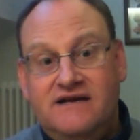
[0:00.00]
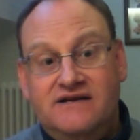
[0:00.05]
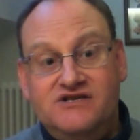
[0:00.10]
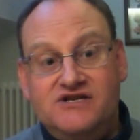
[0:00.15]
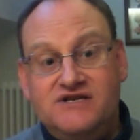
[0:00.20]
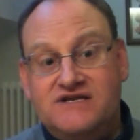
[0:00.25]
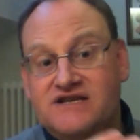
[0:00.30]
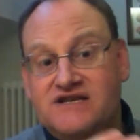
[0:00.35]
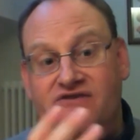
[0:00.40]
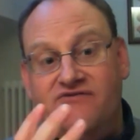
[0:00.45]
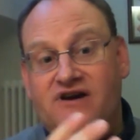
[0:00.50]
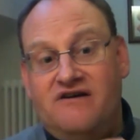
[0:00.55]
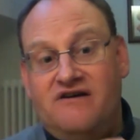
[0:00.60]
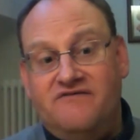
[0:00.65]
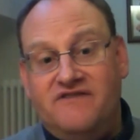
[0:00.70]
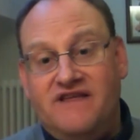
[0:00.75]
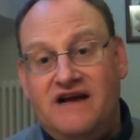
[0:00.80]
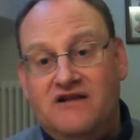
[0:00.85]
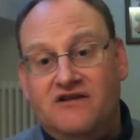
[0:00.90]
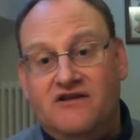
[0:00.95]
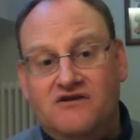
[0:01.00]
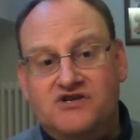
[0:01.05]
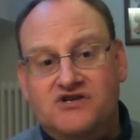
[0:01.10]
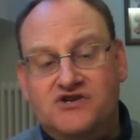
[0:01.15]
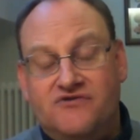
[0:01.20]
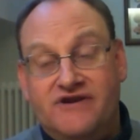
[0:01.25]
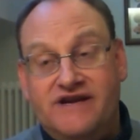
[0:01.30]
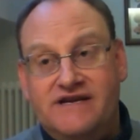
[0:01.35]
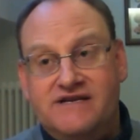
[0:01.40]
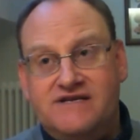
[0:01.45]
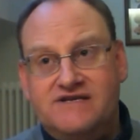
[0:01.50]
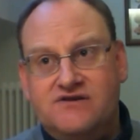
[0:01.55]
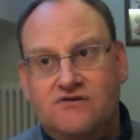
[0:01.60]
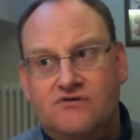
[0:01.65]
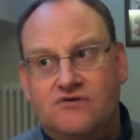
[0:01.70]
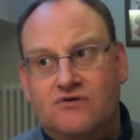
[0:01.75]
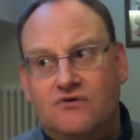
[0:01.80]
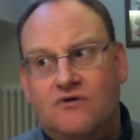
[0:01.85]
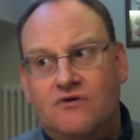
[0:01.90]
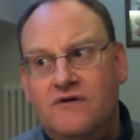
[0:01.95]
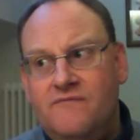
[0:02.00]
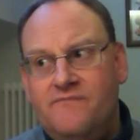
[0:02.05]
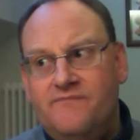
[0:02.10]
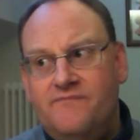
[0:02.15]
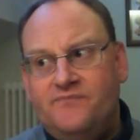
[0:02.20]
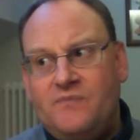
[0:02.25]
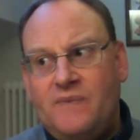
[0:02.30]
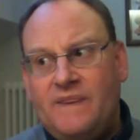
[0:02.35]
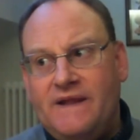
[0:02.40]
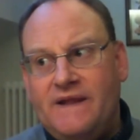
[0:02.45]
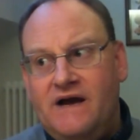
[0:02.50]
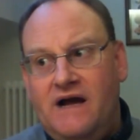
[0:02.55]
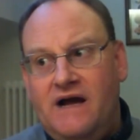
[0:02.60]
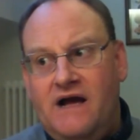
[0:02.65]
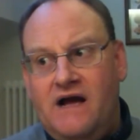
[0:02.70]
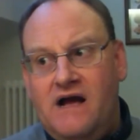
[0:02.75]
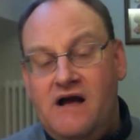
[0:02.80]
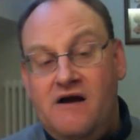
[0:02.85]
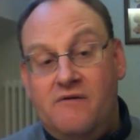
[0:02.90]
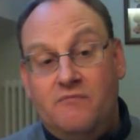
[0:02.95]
just didn't have that luxury. So I